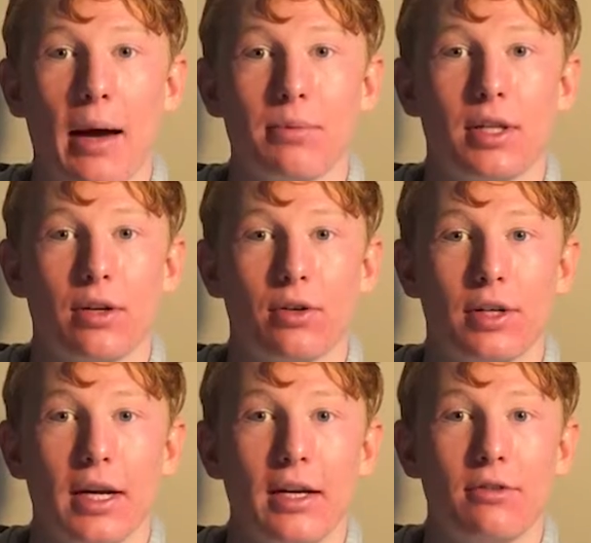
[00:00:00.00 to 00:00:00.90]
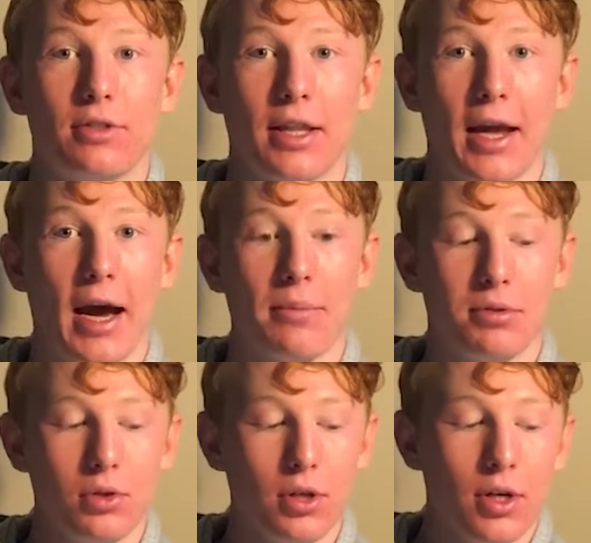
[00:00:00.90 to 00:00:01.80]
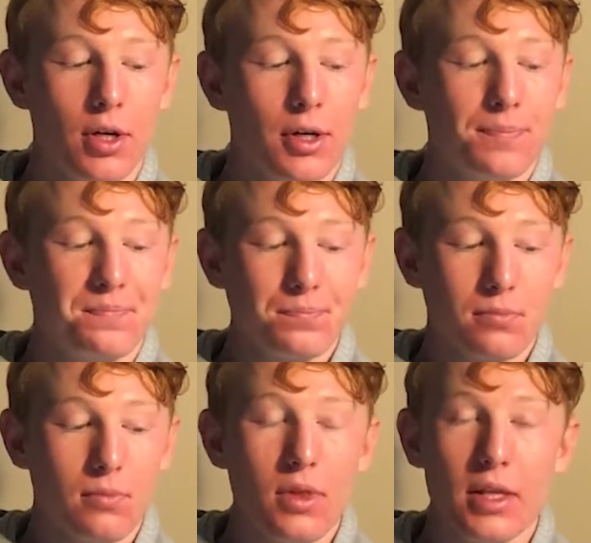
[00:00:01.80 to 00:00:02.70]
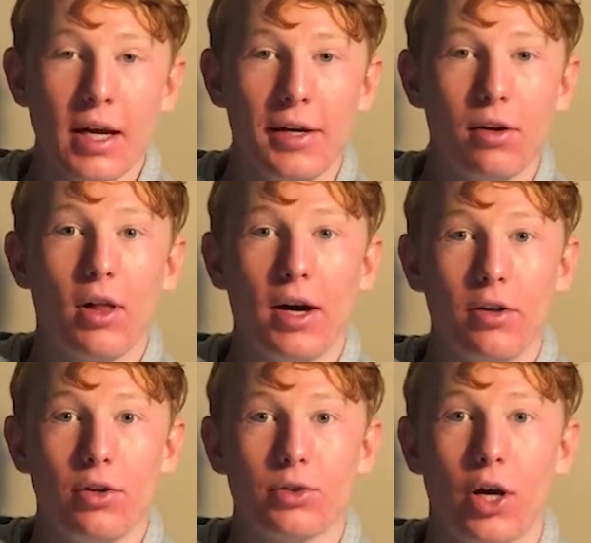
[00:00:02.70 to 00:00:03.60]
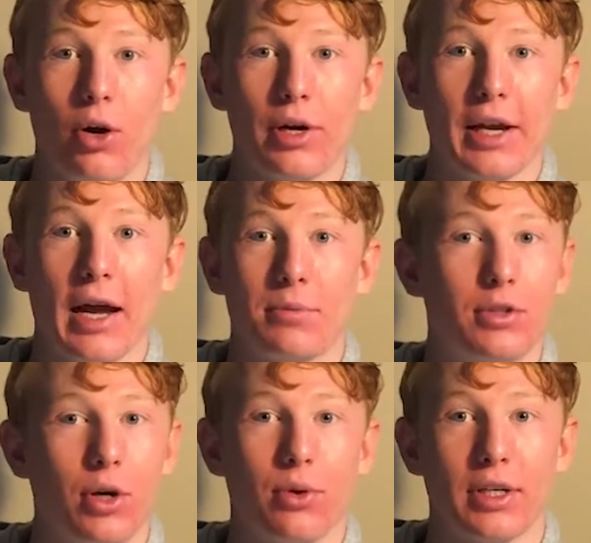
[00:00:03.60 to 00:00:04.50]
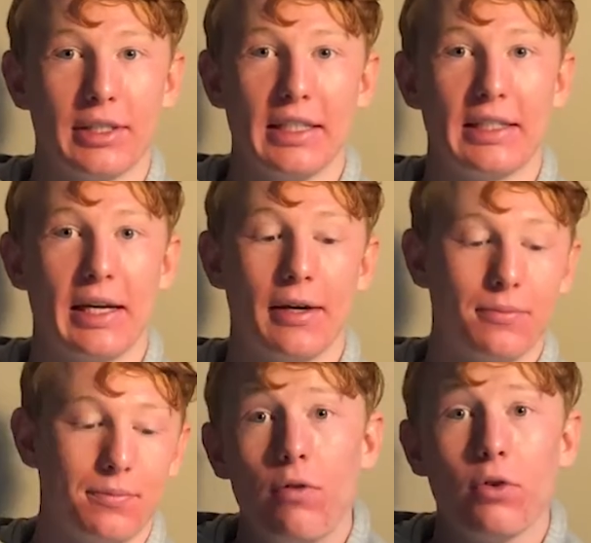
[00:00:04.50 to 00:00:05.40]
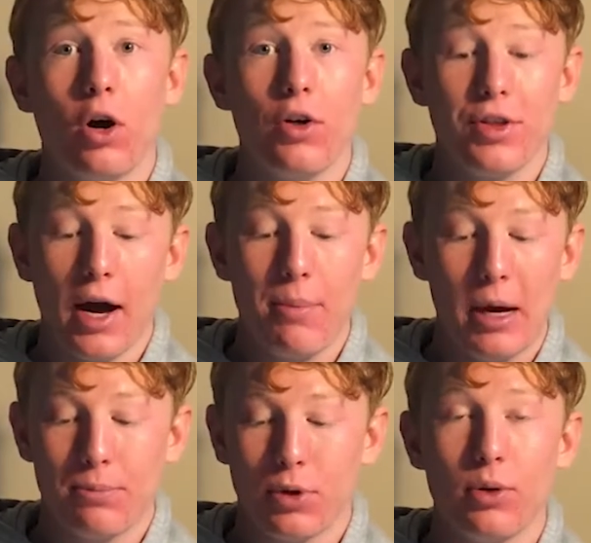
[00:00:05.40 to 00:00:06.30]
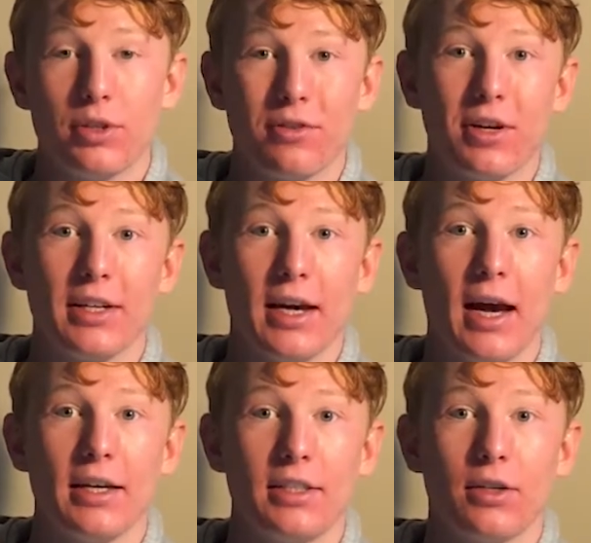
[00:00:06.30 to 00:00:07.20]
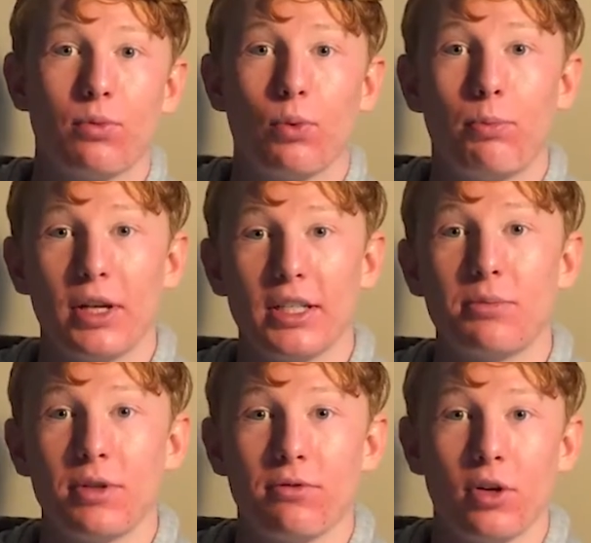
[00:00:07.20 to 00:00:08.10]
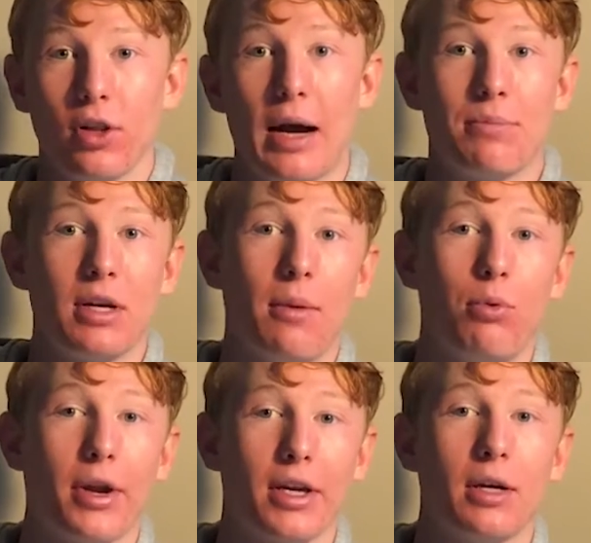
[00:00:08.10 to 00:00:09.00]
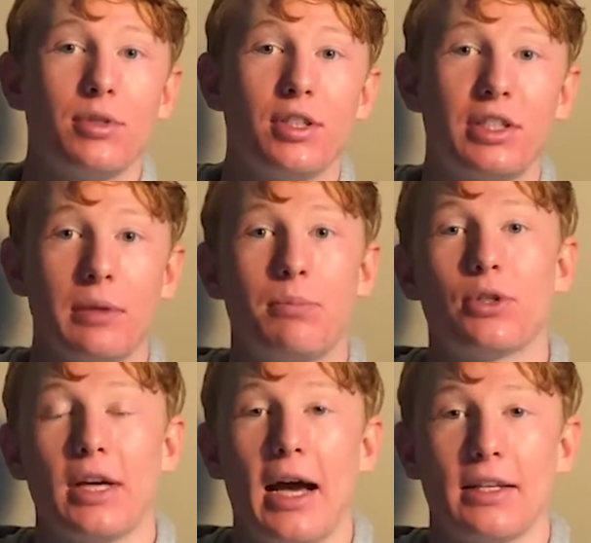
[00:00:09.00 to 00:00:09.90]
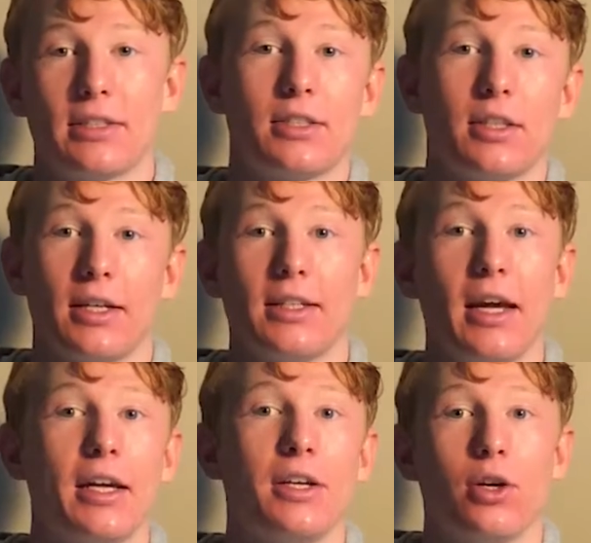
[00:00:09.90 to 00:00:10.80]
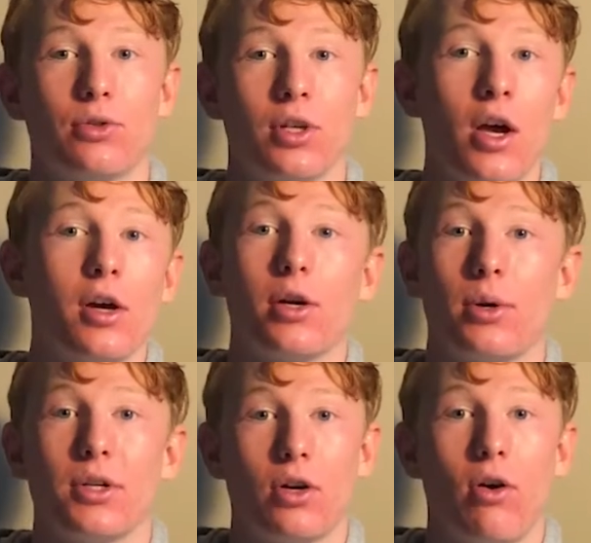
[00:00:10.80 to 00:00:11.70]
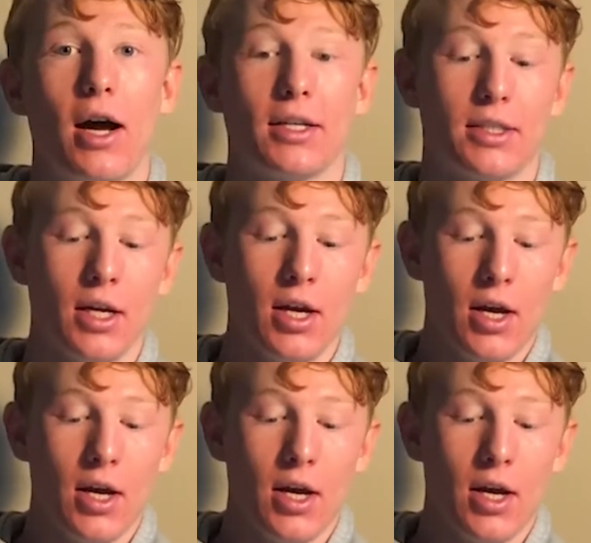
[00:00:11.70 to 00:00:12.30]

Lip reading: apps that are native to the App Store, and a lot of those coding apps don't exist yet. Overall, the iPad Pro is a fantastic replacement for a laptop when it comes to simple tasks like taking notes, going to class,